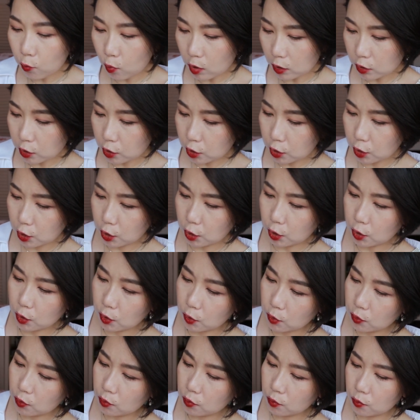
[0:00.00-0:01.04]
want
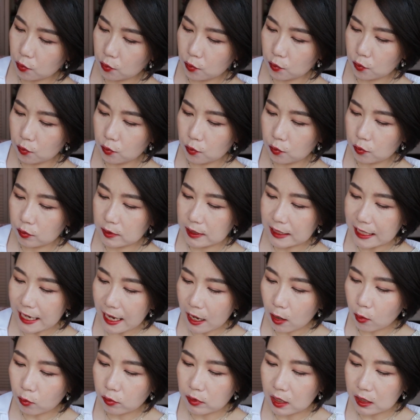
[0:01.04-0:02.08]
to
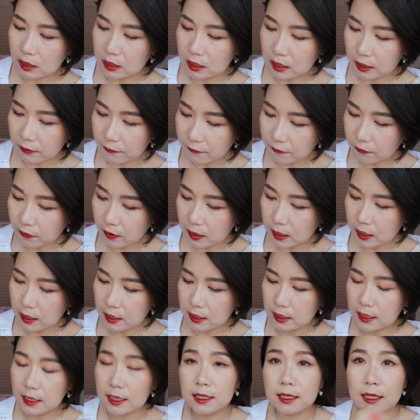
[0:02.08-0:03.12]
tell the
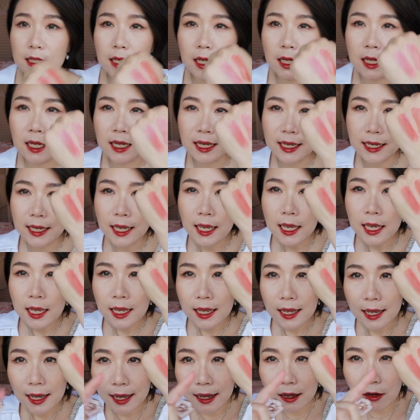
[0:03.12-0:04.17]
difference, it's like
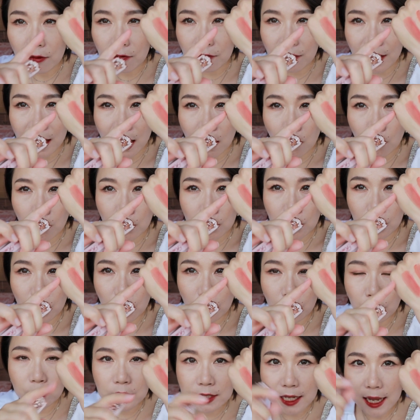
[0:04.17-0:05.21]
Flower
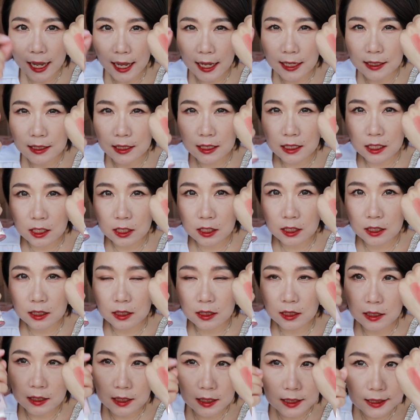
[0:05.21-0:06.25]
Nose has a
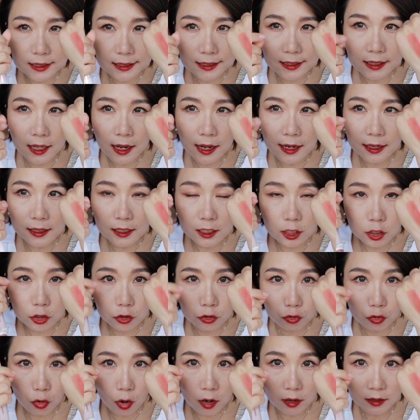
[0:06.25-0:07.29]
slightly
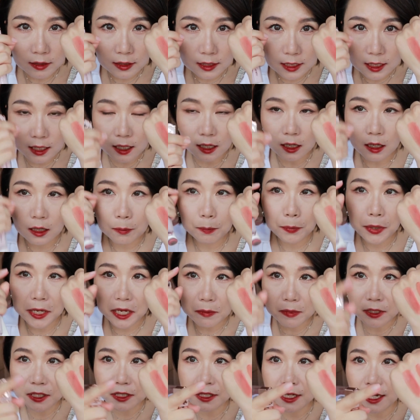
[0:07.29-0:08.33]
stronger
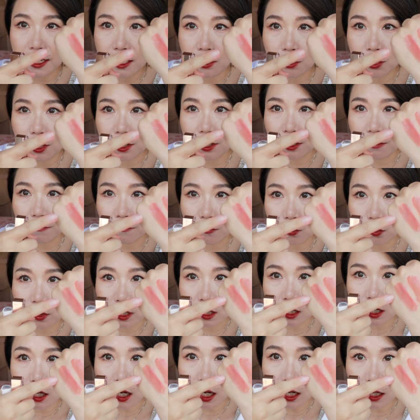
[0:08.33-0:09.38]
pigmentation. Therefore, the
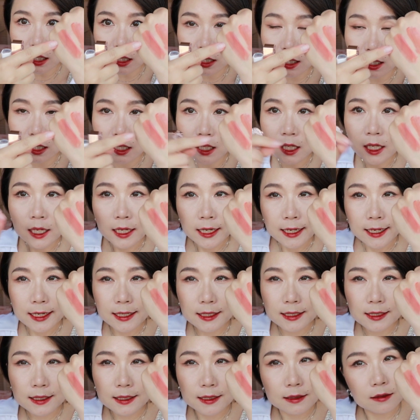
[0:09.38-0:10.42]
color
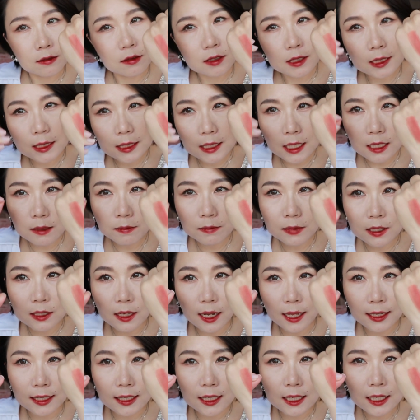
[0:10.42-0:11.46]
seems
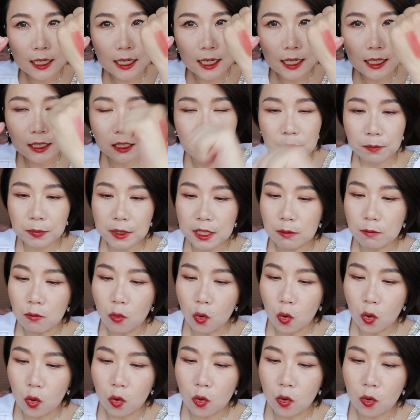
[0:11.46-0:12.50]
like a little bit
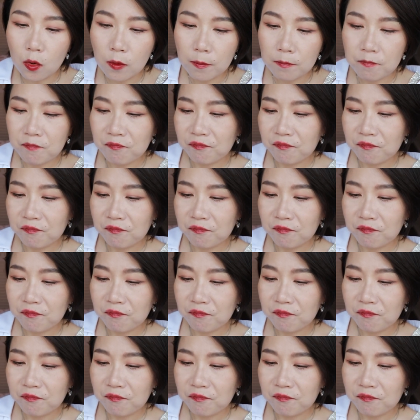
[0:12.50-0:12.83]
more